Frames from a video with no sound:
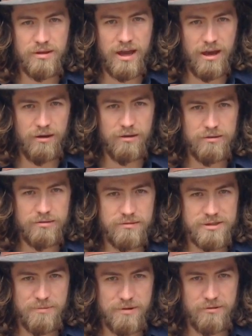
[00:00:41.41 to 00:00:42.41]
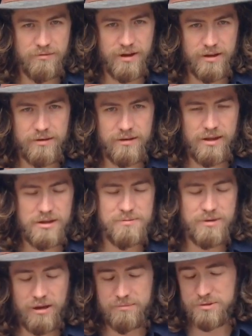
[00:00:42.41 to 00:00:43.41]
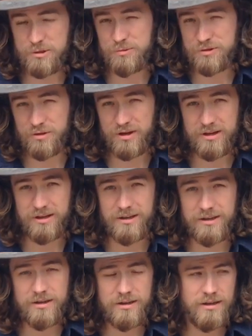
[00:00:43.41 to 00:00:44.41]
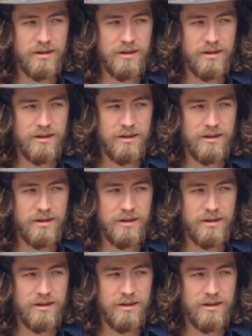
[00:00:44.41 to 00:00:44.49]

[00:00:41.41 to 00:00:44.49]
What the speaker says: out a Sprinter van. It's become super trendy.